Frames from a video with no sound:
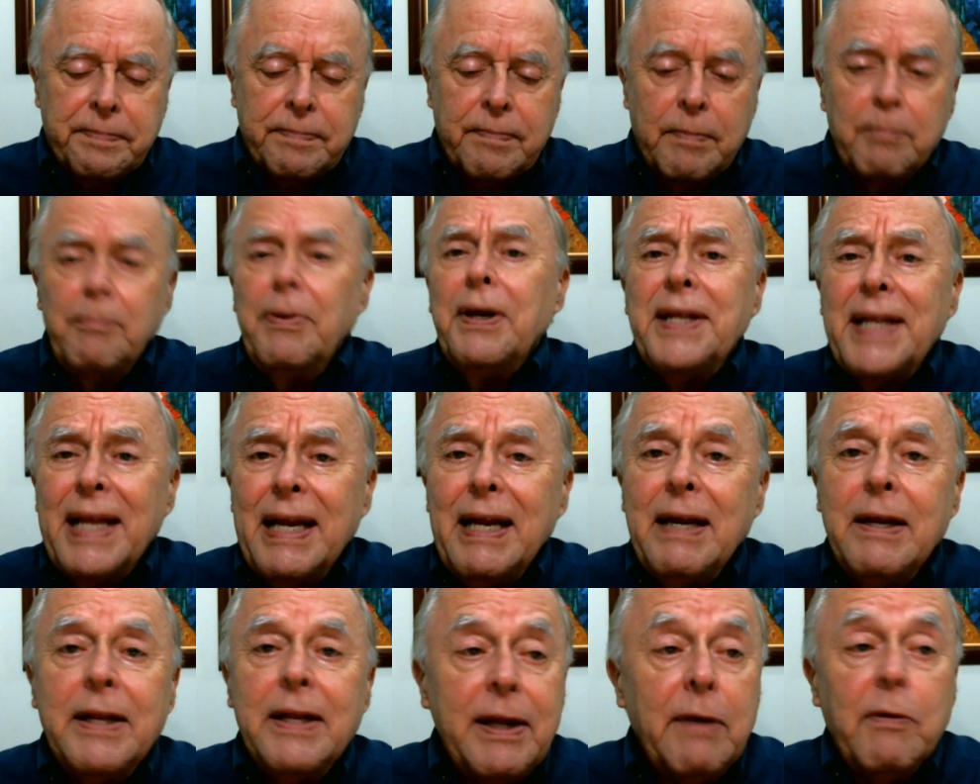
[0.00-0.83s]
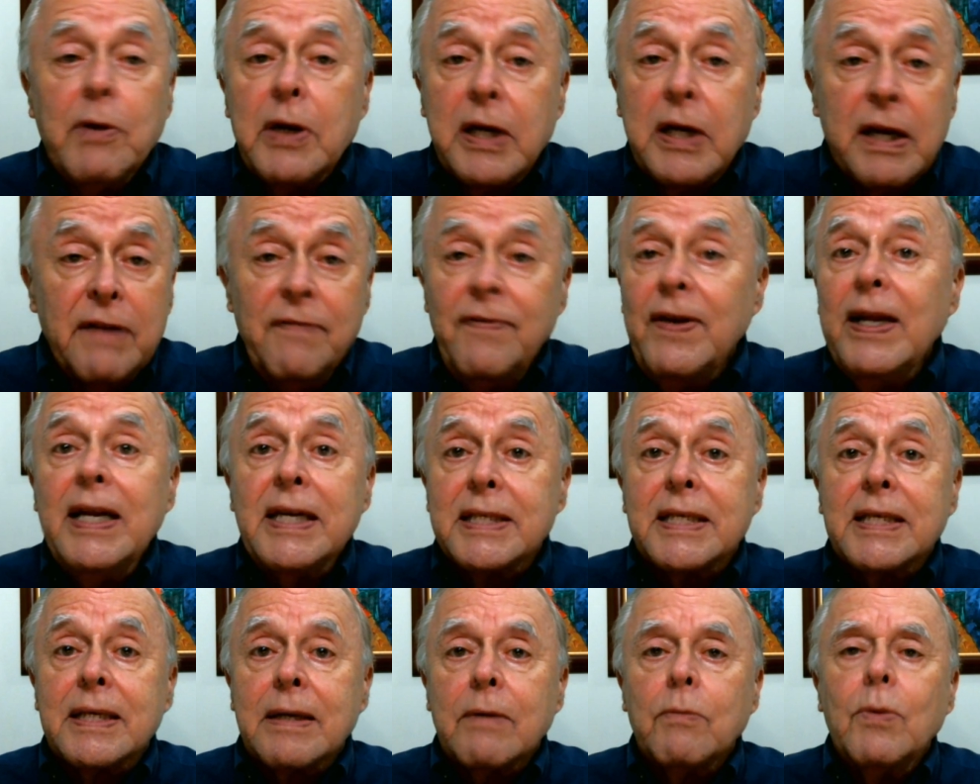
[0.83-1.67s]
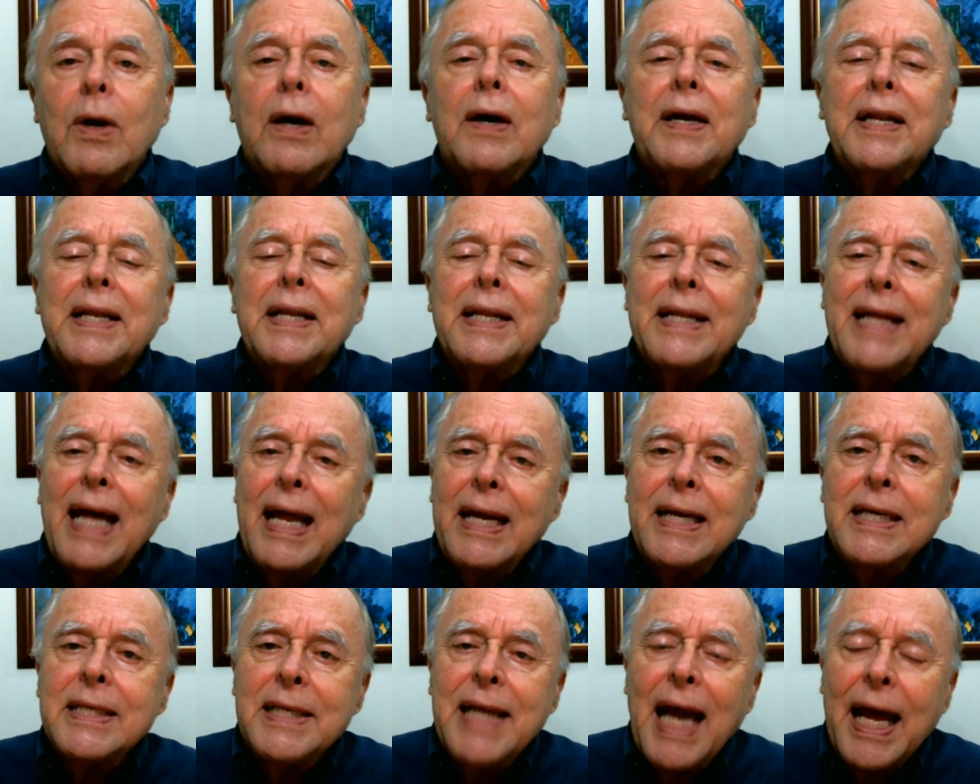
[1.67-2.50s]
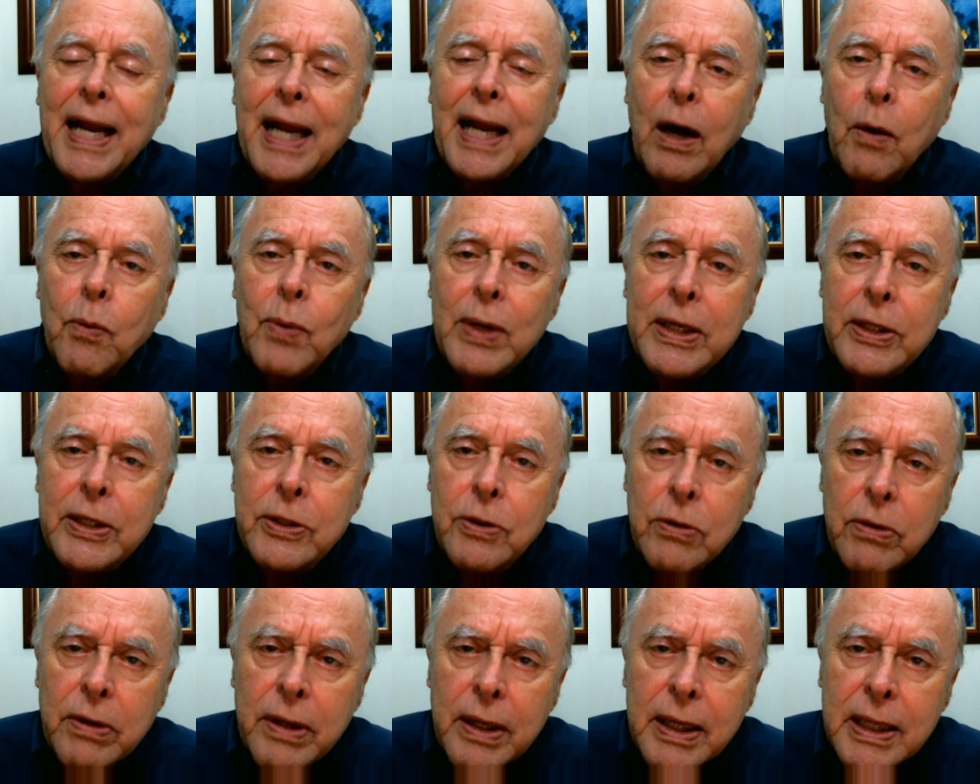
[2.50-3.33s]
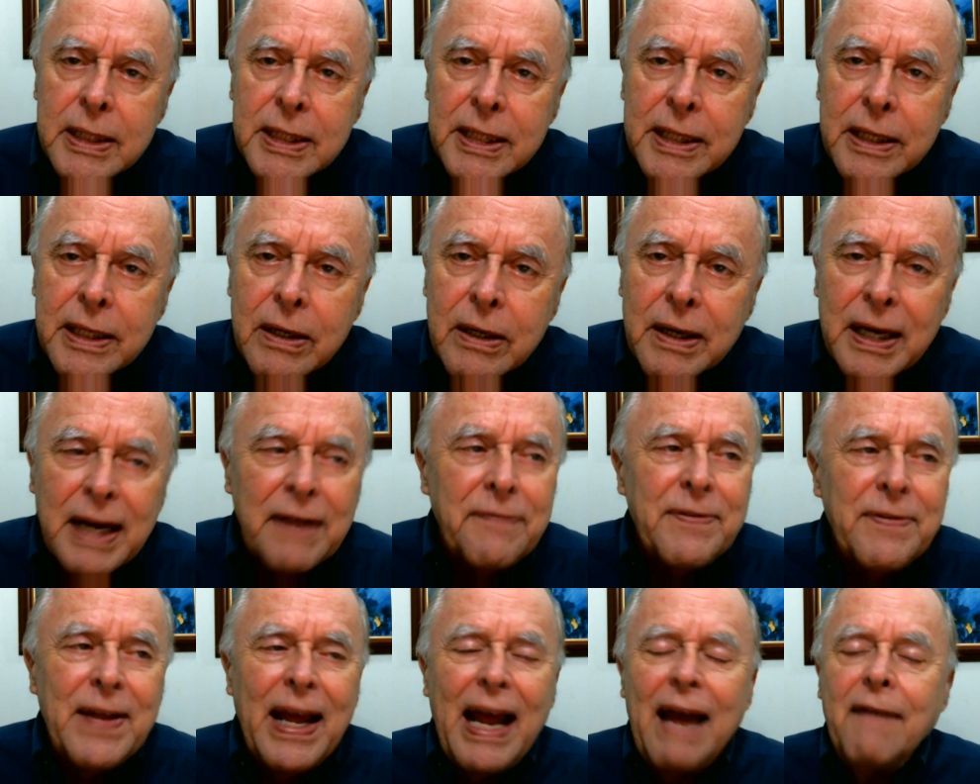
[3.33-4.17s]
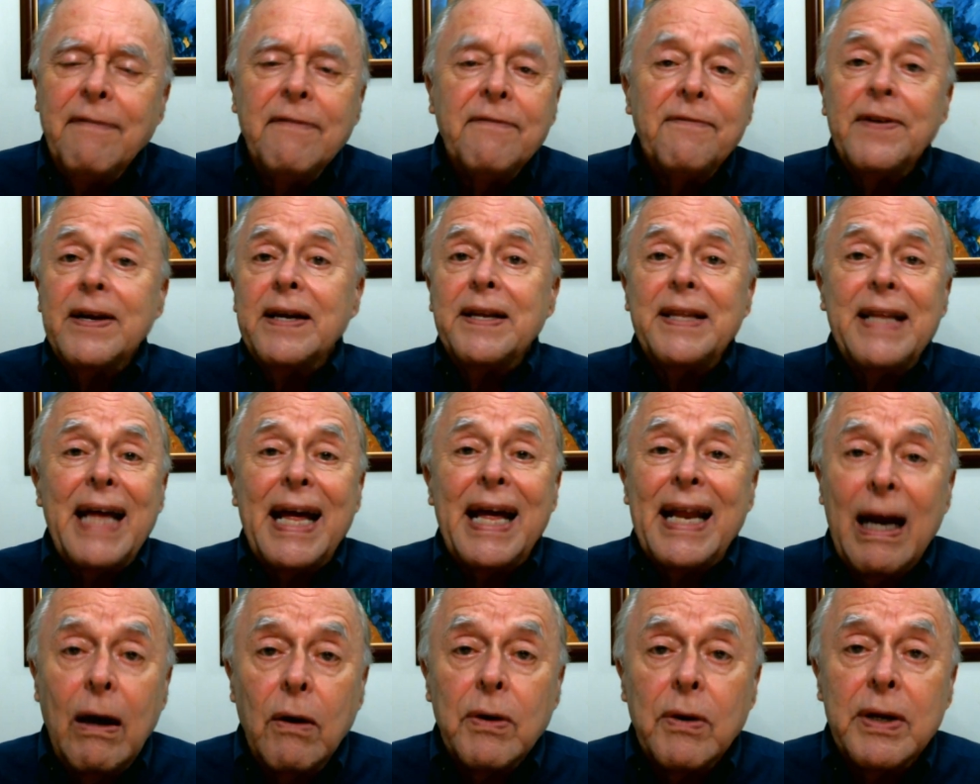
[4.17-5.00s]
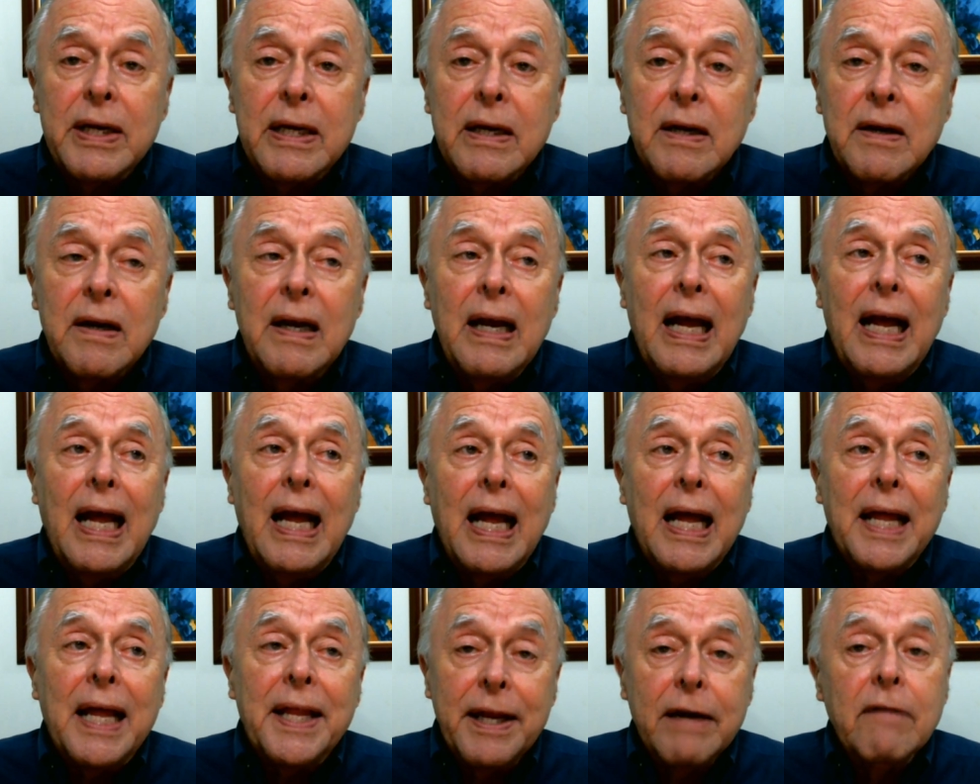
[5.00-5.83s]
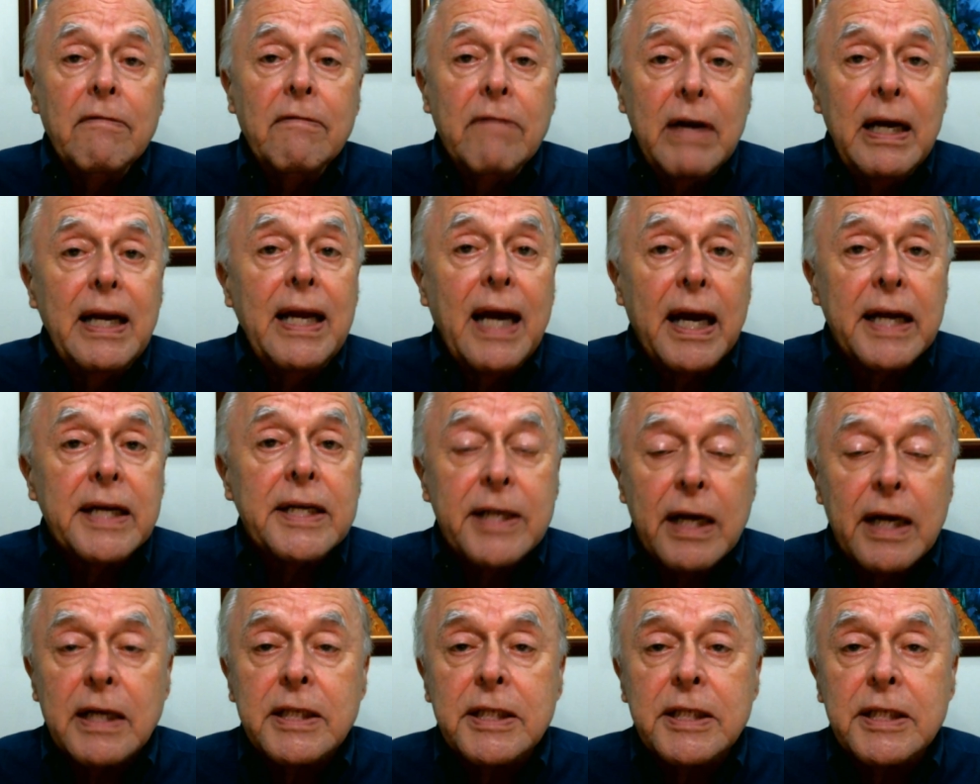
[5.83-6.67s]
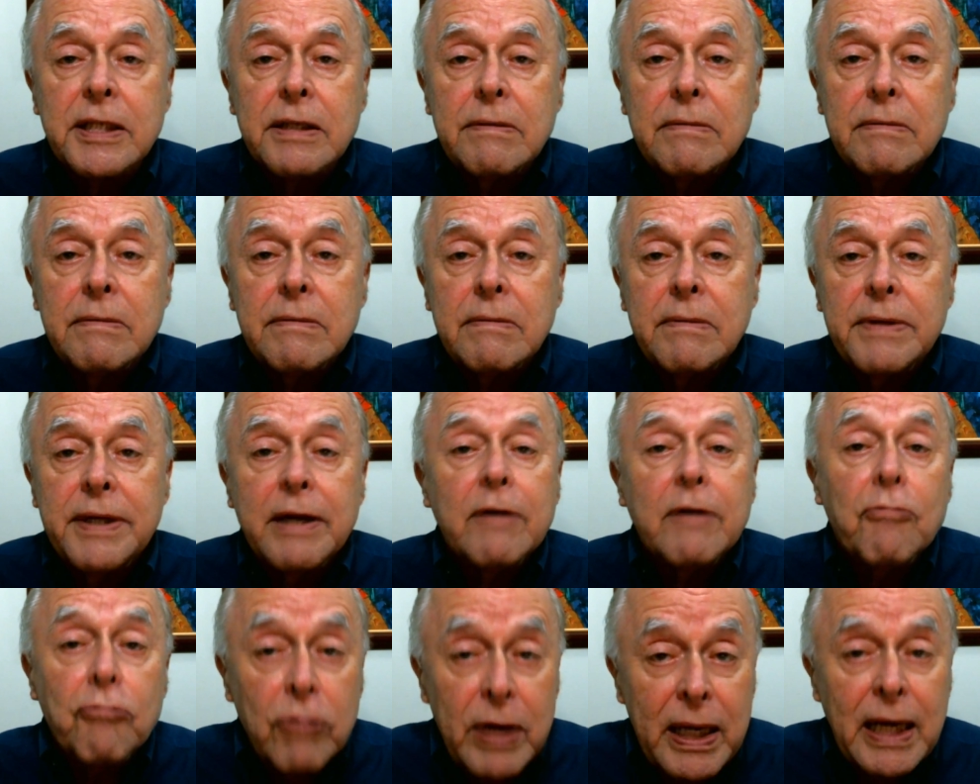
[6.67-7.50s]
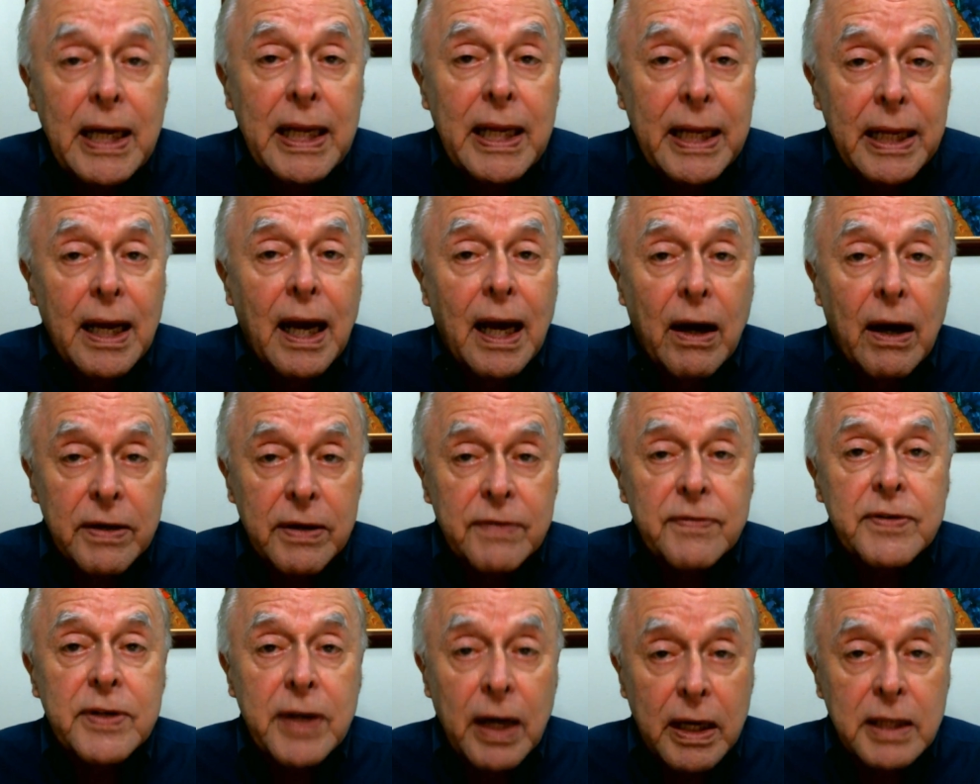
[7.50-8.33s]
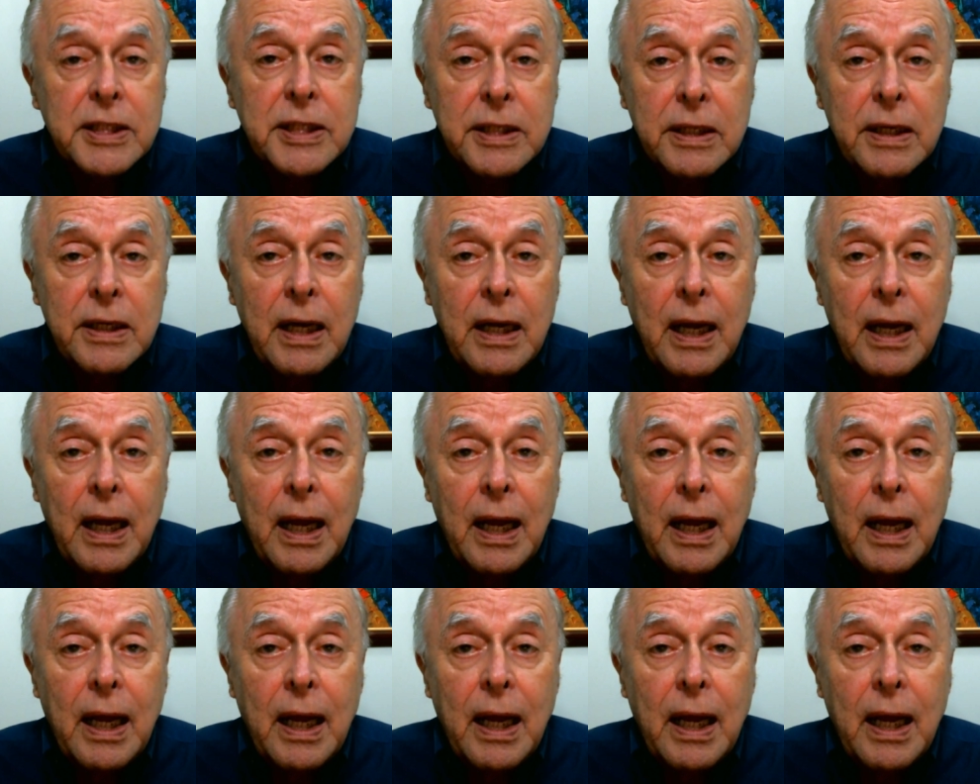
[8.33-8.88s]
But they were convinced, well, that is not how we do things here. If they haven't figured that out here, they're really out of touch. They're really out of touch.